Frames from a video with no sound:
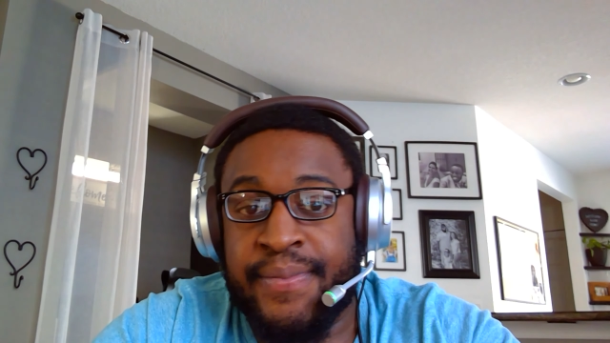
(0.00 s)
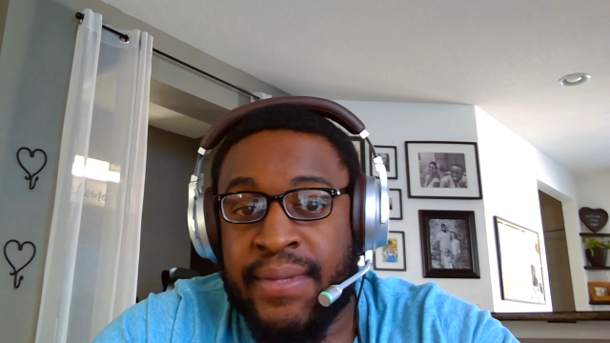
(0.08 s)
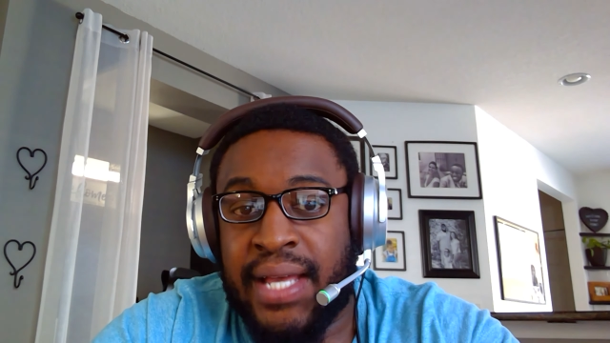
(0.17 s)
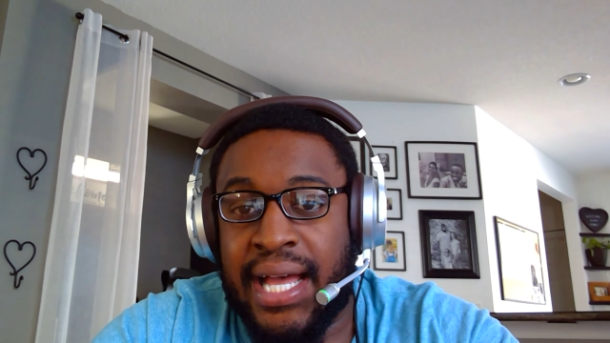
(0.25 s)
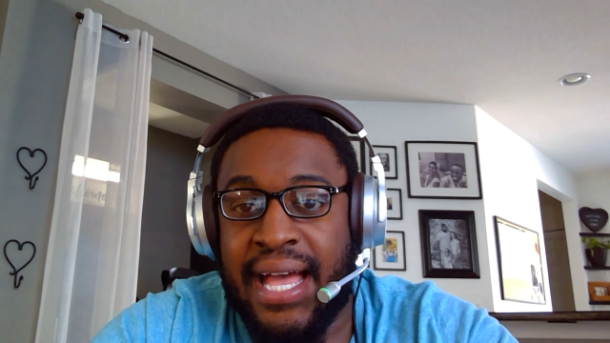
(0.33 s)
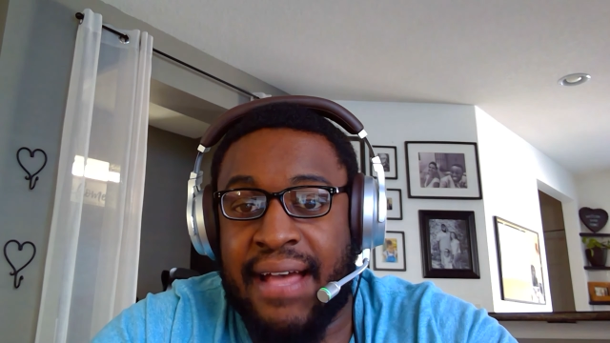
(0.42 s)

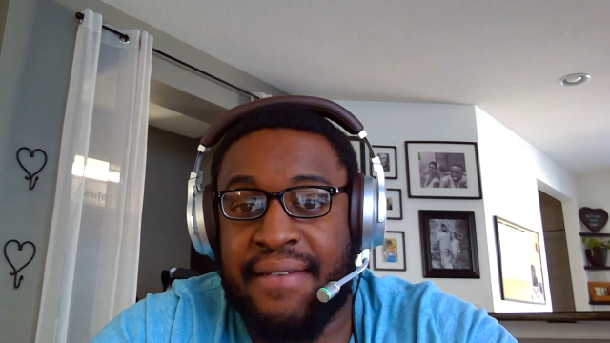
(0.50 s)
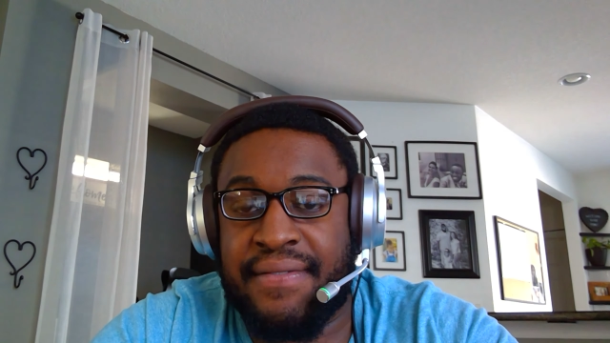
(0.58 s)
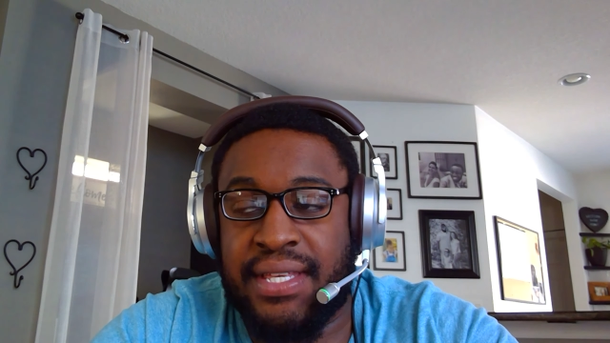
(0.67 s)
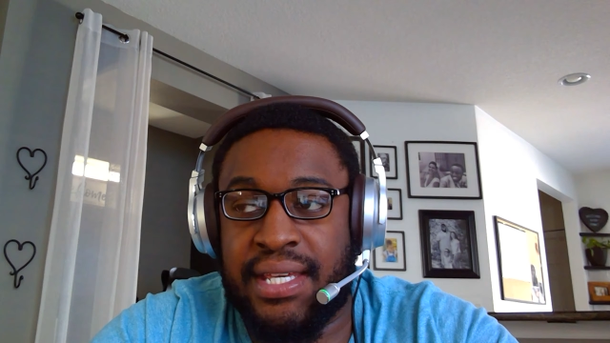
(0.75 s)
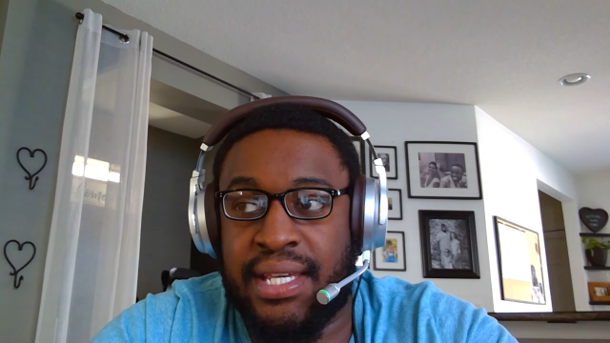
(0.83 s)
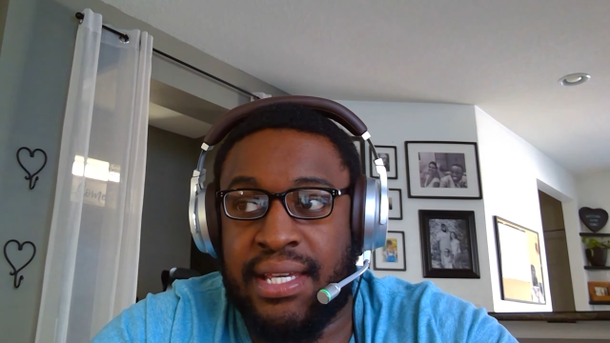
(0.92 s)
I have
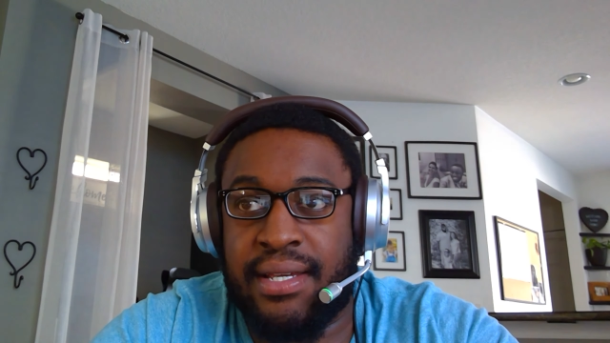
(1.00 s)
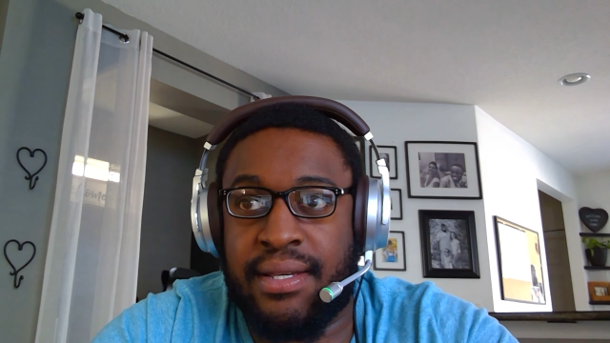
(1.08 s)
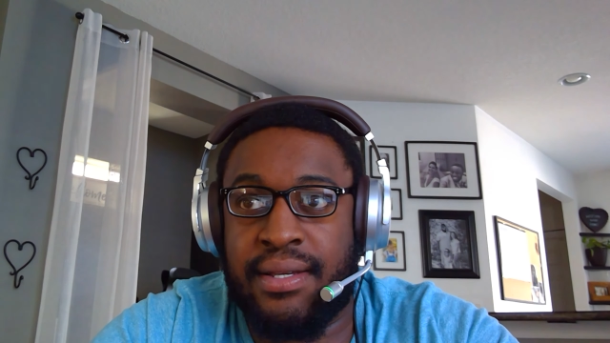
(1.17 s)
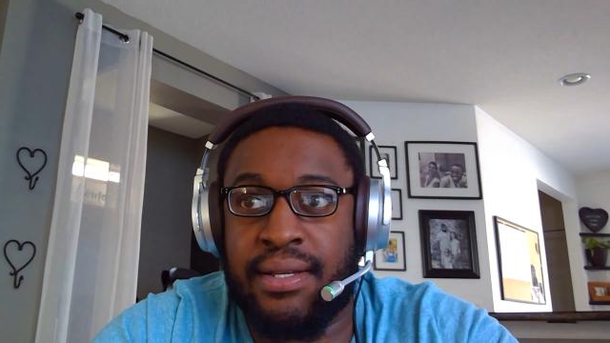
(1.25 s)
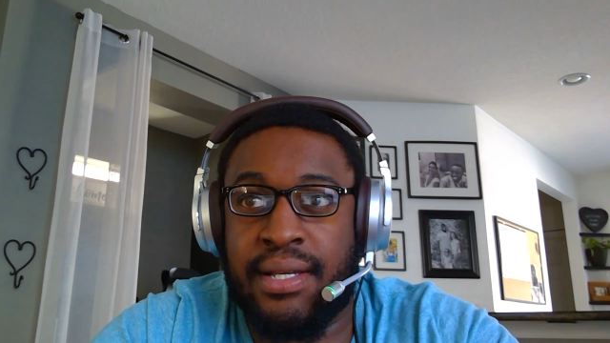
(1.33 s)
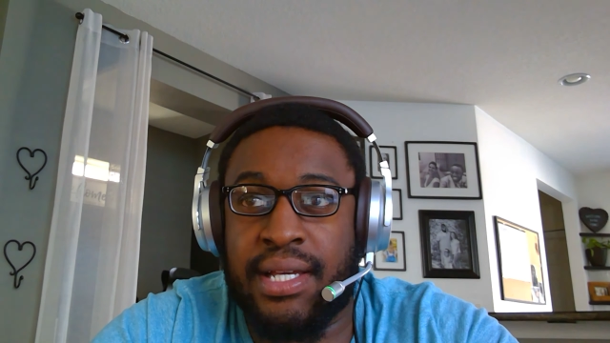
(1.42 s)
the
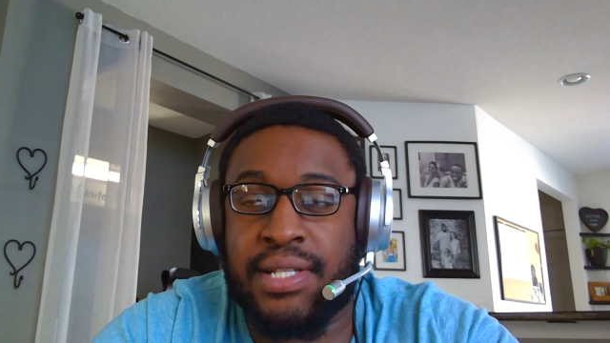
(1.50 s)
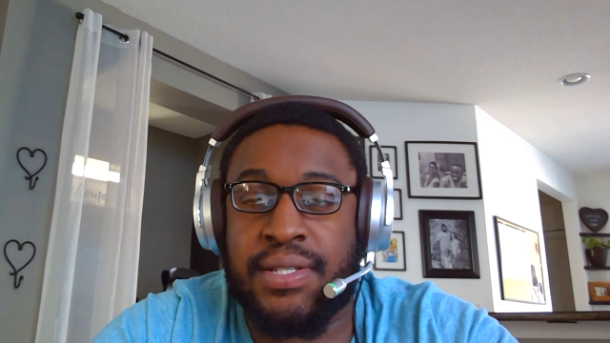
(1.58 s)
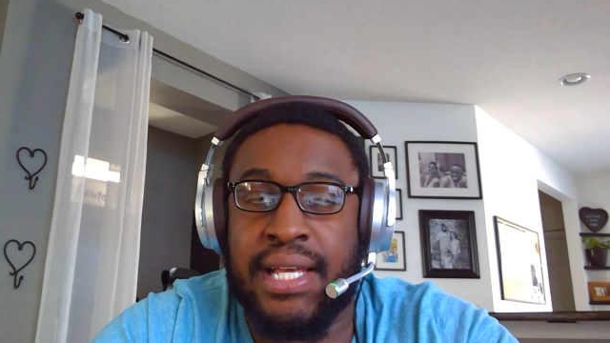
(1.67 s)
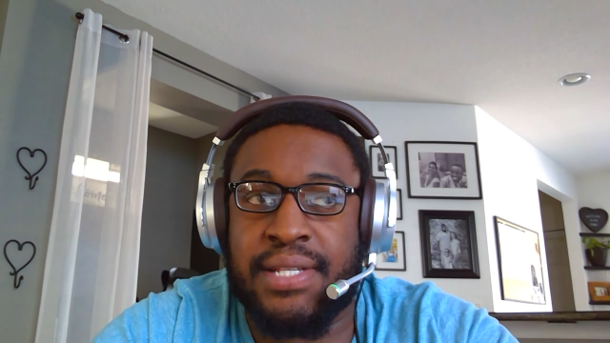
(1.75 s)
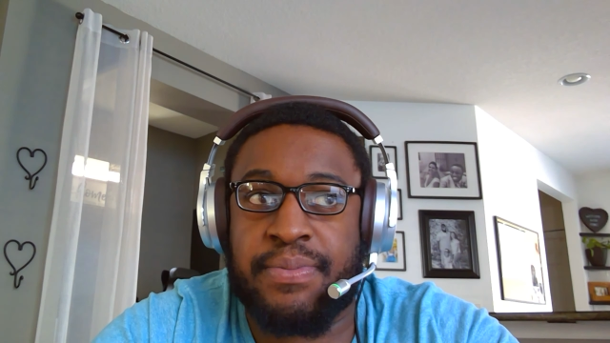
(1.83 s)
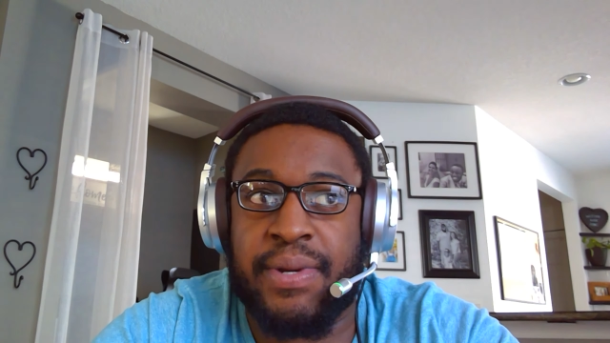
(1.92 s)

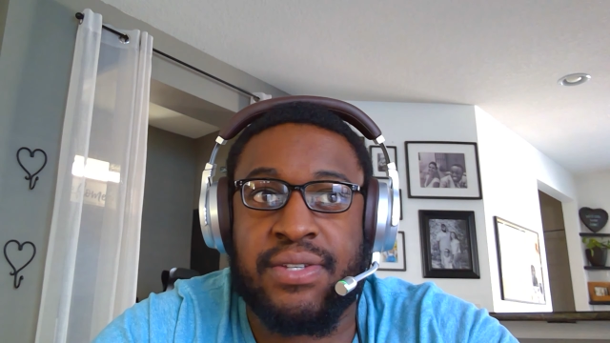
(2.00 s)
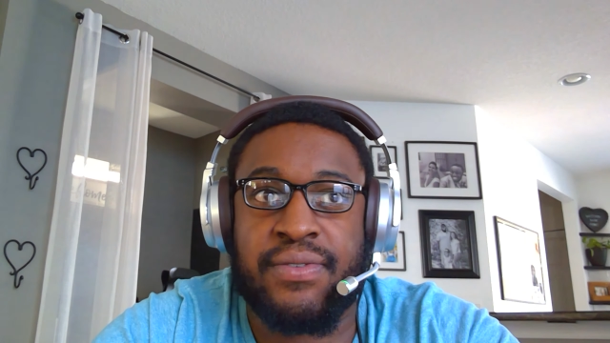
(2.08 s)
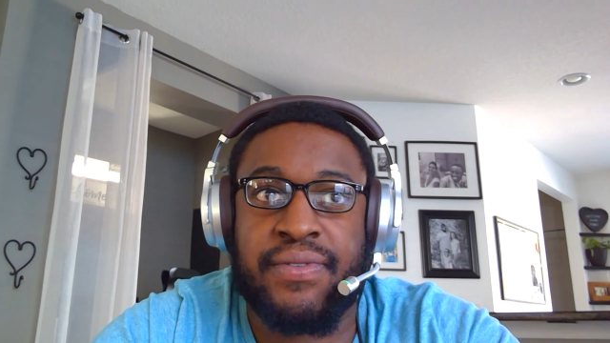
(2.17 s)
espresso